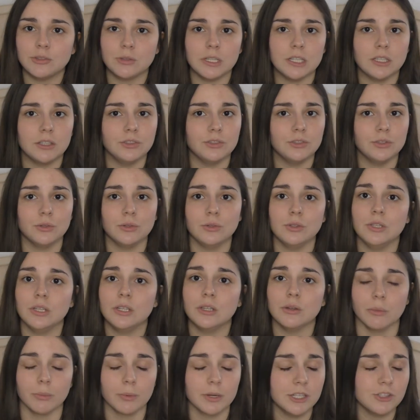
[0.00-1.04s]
you need to do, you
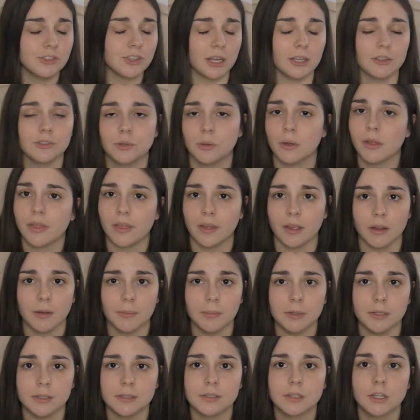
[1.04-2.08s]
need to reach out to a
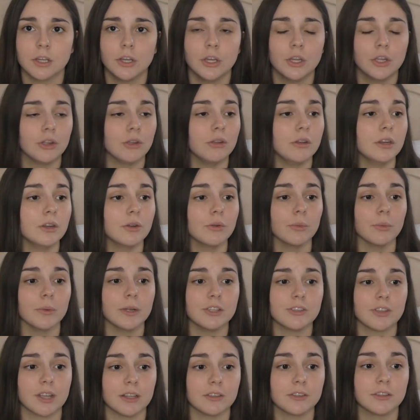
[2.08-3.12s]
therapist. You need to
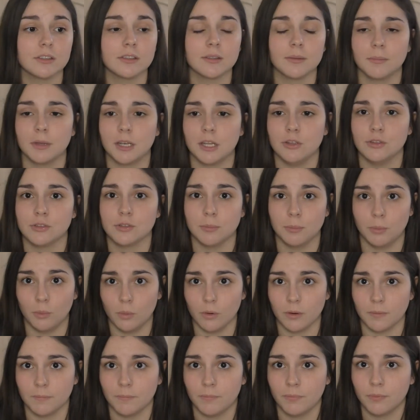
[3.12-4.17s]
reach out to somebody you
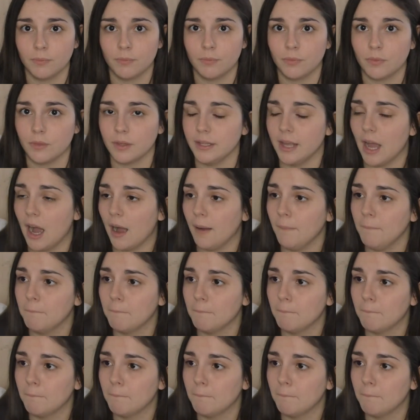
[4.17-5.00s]
support. Yeah.